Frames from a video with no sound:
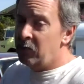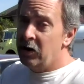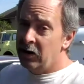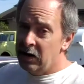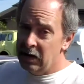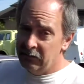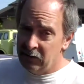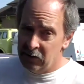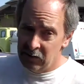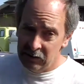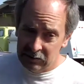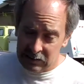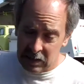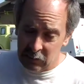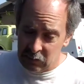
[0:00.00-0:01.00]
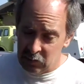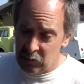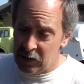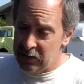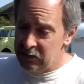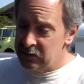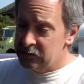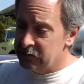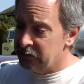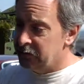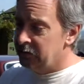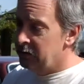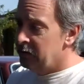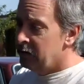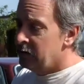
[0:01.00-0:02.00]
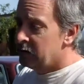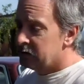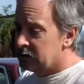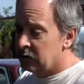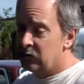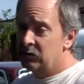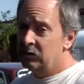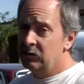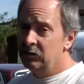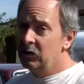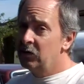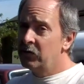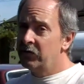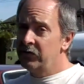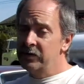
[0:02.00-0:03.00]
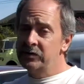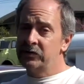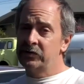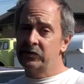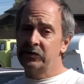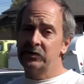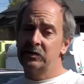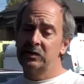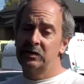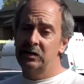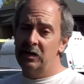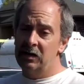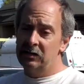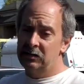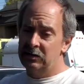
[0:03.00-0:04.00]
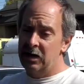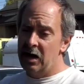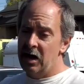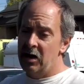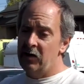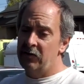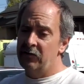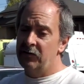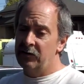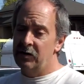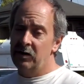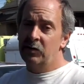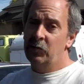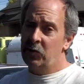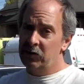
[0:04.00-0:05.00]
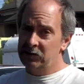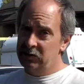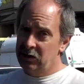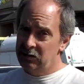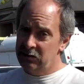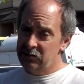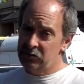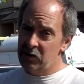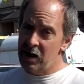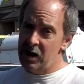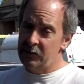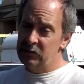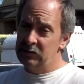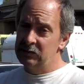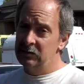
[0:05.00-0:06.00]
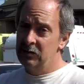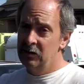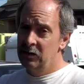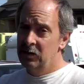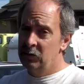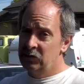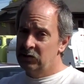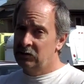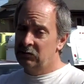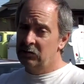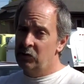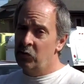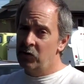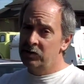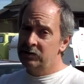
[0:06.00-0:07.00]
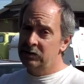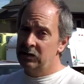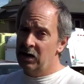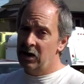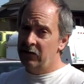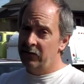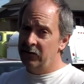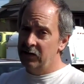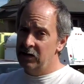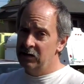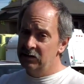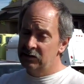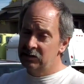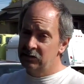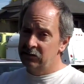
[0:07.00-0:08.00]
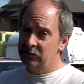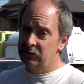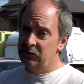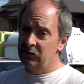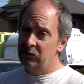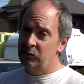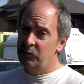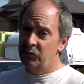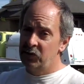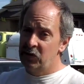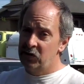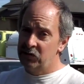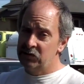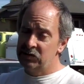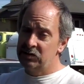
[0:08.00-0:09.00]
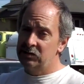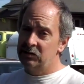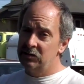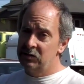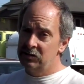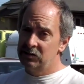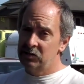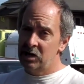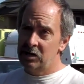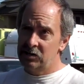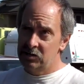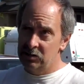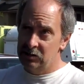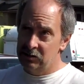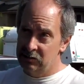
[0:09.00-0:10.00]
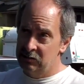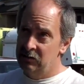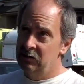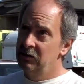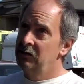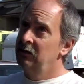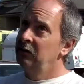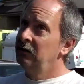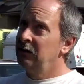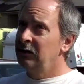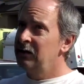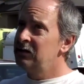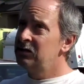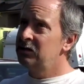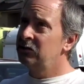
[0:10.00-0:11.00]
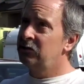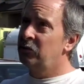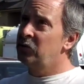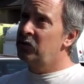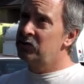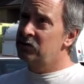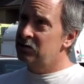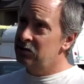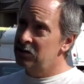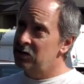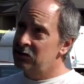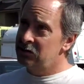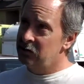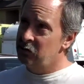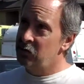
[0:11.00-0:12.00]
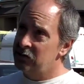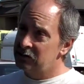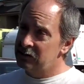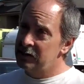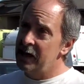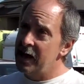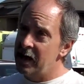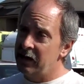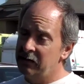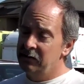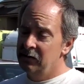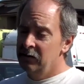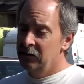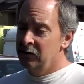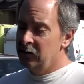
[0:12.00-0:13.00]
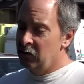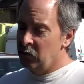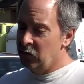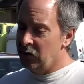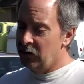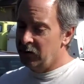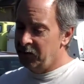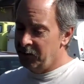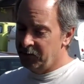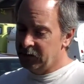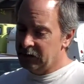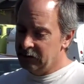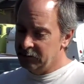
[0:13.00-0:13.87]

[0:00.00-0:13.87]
might have a hard time with biodiesel. Some of the newer vehicles that have particulate traps, particularly ones that have in-cylinder post-injection. In-cylinder post-injection, what's that? Well,